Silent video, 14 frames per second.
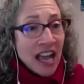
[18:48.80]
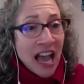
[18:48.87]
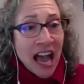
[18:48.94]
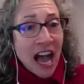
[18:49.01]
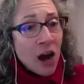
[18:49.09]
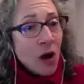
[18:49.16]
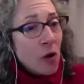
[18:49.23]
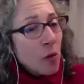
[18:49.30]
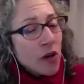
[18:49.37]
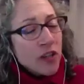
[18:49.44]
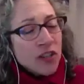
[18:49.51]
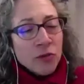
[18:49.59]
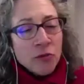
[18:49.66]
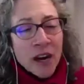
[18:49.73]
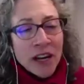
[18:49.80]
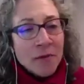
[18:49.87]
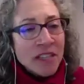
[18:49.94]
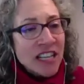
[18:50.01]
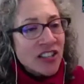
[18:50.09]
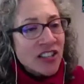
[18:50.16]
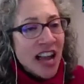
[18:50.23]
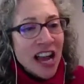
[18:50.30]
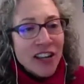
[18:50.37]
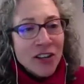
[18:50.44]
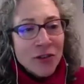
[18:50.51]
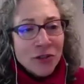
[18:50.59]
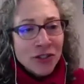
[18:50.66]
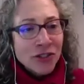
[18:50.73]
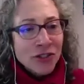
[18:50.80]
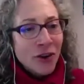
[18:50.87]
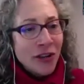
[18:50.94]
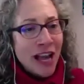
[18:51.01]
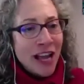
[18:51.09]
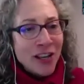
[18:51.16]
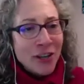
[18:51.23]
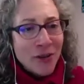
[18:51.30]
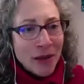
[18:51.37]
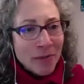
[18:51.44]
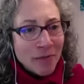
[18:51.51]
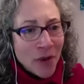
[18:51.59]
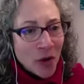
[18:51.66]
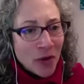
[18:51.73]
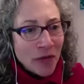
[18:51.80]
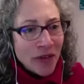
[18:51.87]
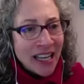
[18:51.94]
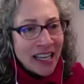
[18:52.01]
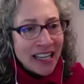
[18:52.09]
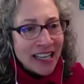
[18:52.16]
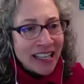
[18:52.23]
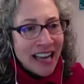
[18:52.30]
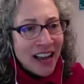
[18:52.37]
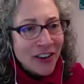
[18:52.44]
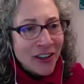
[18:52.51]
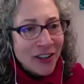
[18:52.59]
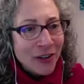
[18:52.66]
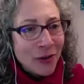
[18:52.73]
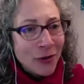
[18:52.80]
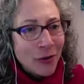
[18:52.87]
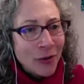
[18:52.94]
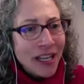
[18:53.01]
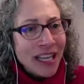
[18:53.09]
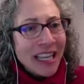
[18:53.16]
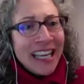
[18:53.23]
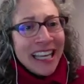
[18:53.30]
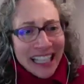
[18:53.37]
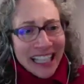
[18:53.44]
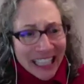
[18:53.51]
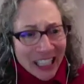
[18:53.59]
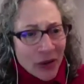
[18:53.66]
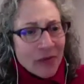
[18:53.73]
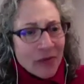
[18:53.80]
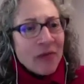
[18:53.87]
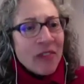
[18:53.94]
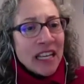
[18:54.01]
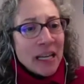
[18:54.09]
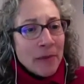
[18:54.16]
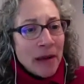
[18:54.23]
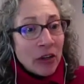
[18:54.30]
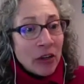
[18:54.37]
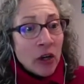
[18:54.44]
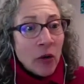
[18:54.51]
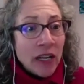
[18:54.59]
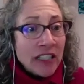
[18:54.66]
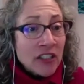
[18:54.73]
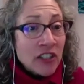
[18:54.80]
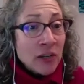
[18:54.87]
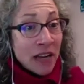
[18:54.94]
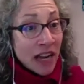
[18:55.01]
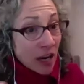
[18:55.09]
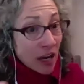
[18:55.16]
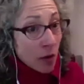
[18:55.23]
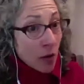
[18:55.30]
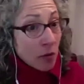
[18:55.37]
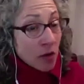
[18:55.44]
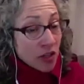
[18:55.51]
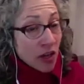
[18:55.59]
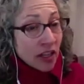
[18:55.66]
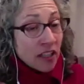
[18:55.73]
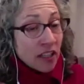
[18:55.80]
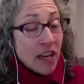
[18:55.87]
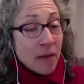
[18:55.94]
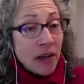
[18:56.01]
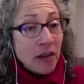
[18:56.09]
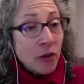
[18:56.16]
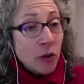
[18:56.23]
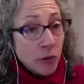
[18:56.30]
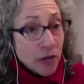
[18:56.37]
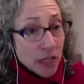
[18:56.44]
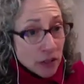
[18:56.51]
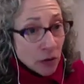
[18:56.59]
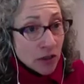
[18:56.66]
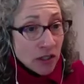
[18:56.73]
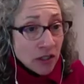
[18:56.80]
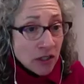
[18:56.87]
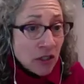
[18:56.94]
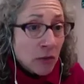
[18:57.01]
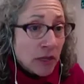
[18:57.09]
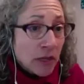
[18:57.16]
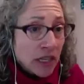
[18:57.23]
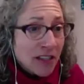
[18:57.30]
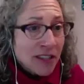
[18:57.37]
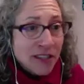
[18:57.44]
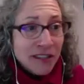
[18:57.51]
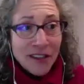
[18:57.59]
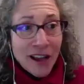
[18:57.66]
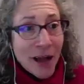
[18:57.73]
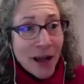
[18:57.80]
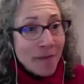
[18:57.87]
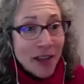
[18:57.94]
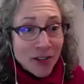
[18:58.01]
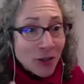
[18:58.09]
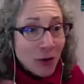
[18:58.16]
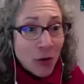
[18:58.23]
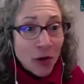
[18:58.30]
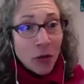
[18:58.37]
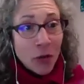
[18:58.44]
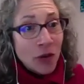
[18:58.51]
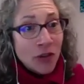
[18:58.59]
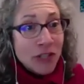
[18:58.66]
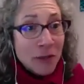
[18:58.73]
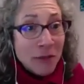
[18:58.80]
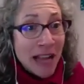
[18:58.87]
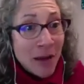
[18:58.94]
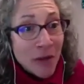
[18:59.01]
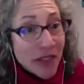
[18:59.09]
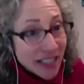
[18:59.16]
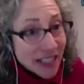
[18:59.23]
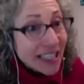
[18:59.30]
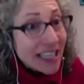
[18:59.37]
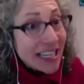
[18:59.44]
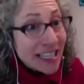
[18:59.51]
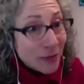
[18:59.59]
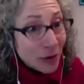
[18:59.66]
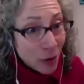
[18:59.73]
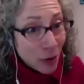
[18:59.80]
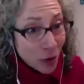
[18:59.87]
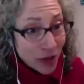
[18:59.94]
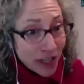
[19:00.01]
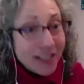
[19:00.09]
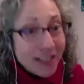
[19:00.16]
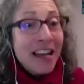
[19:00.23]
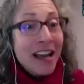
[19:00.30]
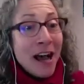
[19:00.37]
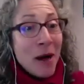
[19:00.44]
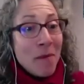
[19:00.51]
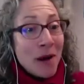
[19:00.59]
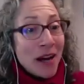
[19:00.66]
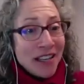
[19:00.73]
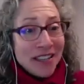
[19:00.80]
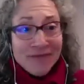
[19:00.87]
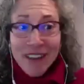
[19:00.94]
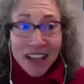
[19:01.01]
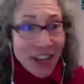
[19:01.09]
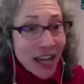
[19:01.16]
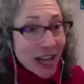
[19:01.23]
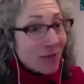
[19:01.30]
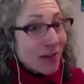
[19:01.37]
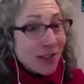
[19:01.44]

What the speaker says: What's your recommendation? How do you start? How do you get motivated? How do you, even think about going into gym? And I know I want to talk a lot about your resources too, because I'm not sure where the world's going to be at when this is recorded, but a lot of us,